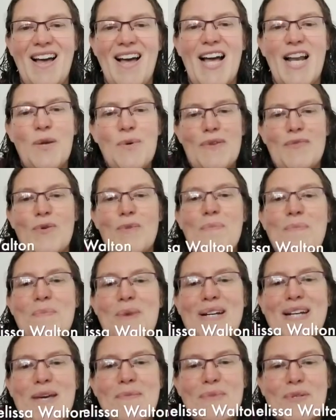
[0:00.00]
Hello everyone,
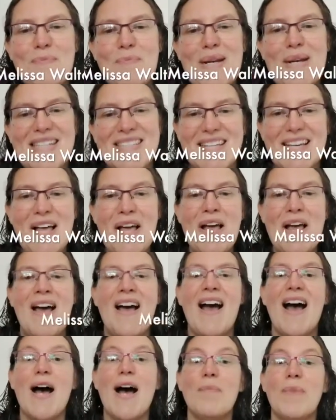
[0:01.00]
my name is Melissa,
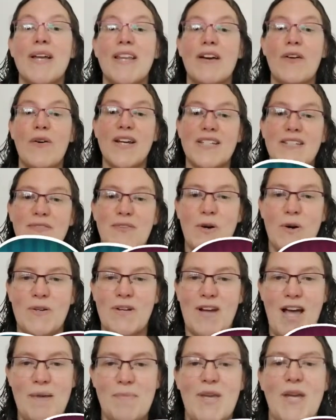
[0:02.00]
and by the grace of God,
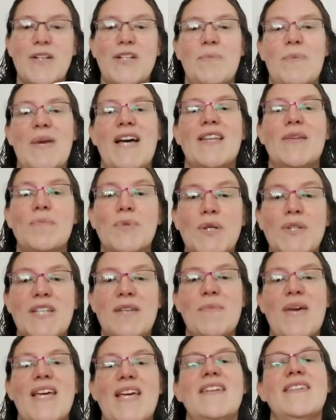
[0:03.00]
I'm going to be at the Beauty
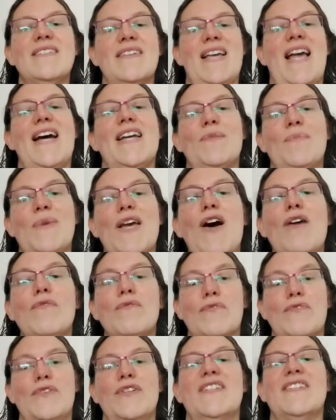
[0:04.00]
Makers Academy
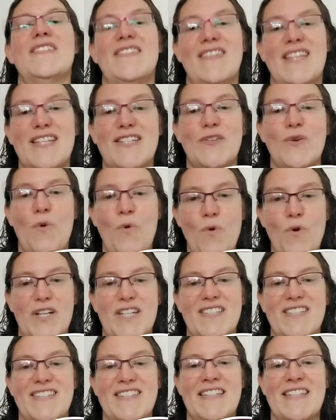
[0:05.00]
Conference this
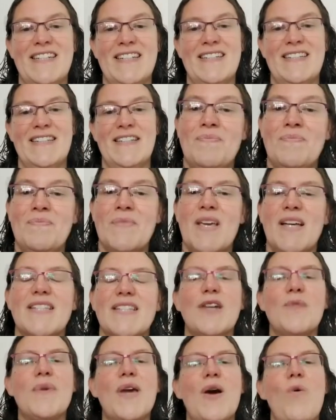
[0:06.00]
August. It's
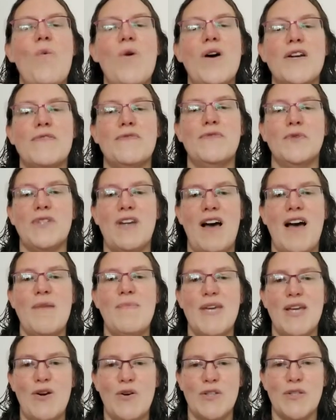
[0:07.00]
going to be a wonderful time
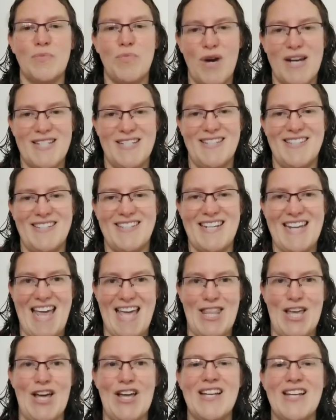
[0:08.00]
in God's presence
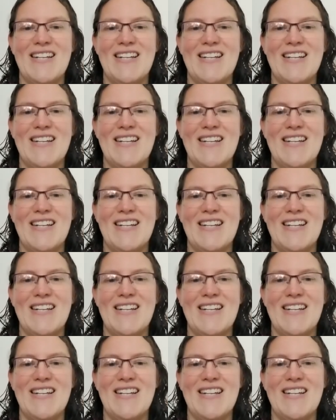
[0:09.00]
together.